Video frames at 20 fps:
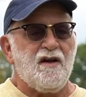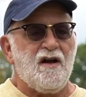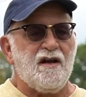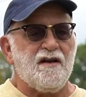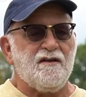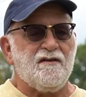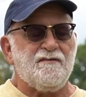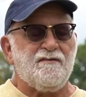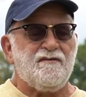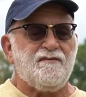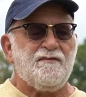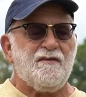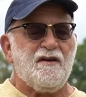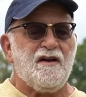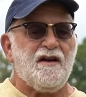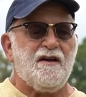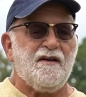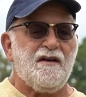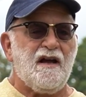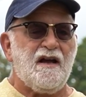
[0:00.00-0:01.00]
lot
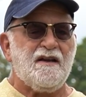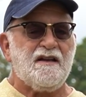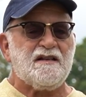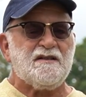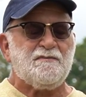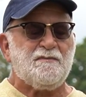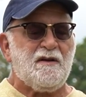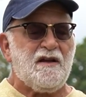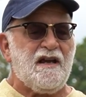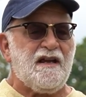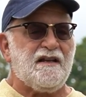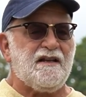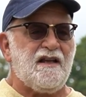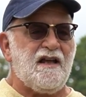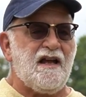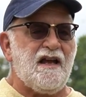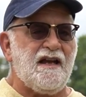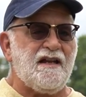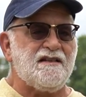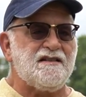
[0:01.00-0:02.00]
of
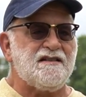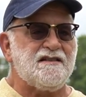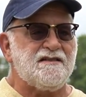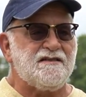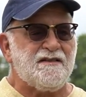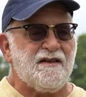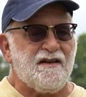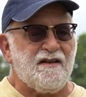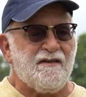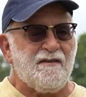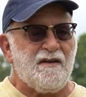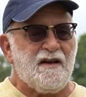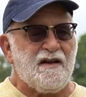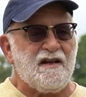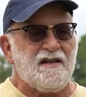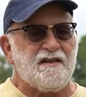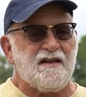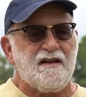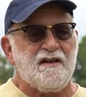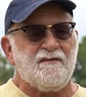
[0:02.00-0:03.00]
unexplained lights,
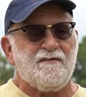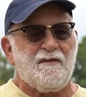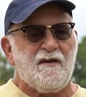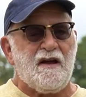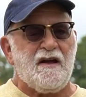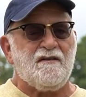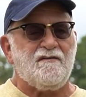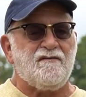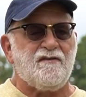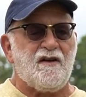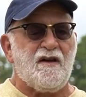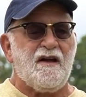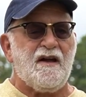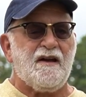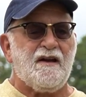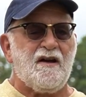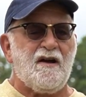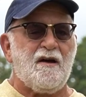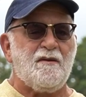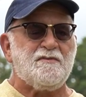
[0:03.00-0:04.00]
unidentified
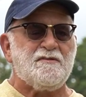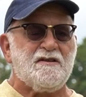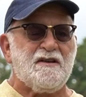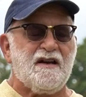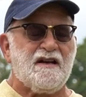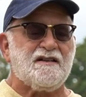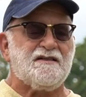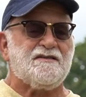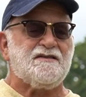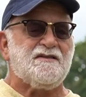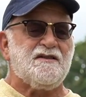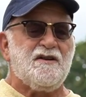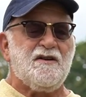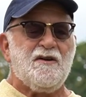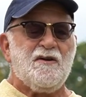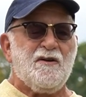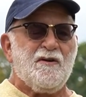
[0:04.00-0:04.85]
flying objects,